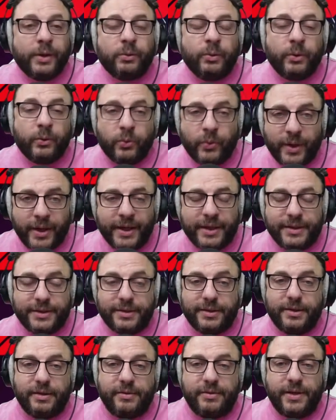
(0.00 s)
wait
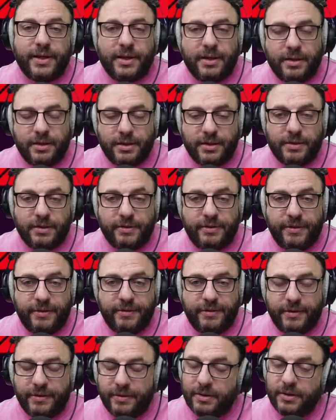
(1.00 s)

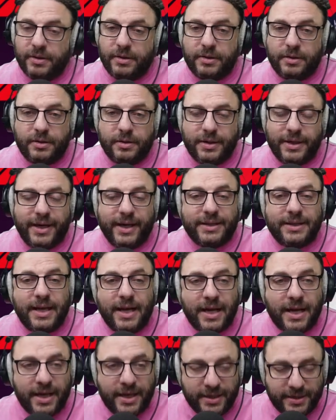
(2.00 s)
the red
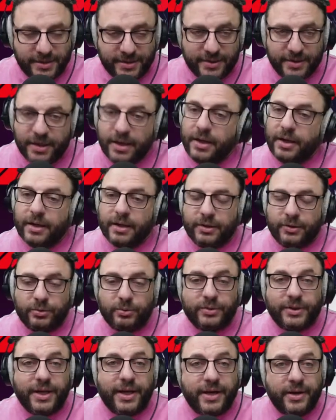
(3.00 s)
lights to
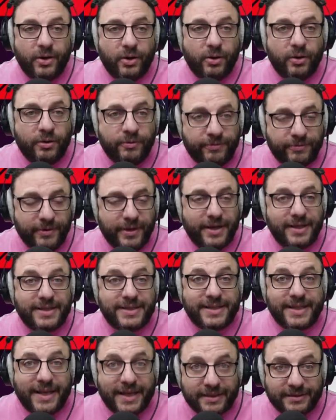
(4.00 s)
turn off and
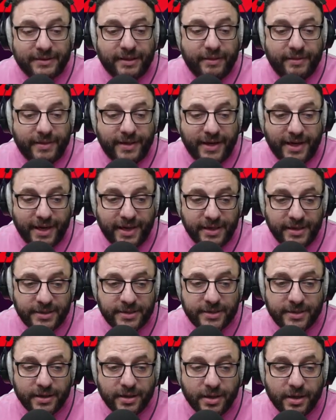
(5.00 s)
start the
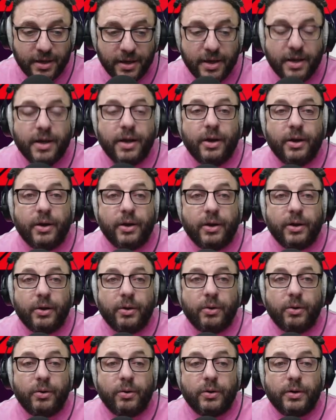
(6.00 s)
race,
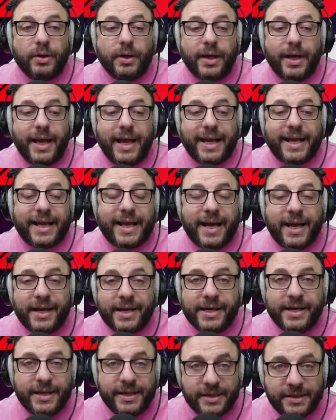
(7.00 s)
a car
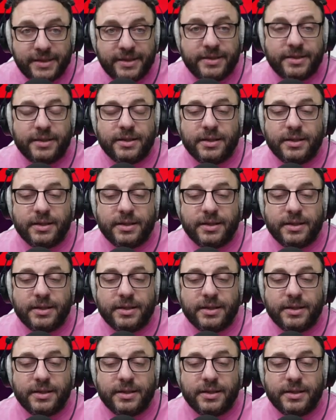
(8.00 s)
needs